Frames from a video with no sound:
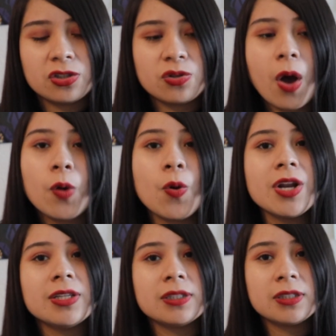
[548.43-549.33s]
So I want
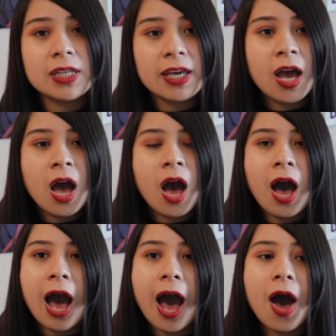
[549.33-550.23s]
to see
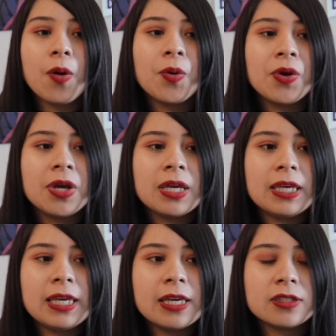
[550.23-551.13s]
how
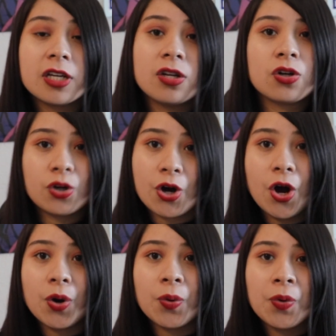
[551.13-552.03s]
he is going to
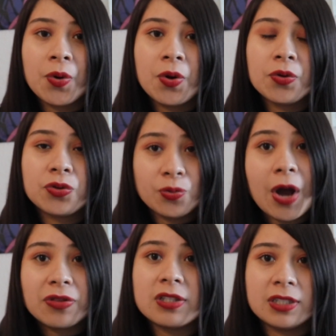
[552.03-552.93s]
grow
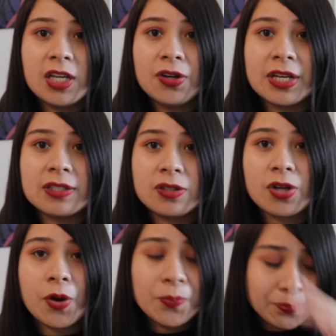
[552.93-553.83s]
throughout the series, you
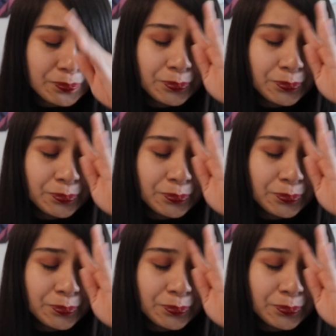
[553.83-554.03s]
know?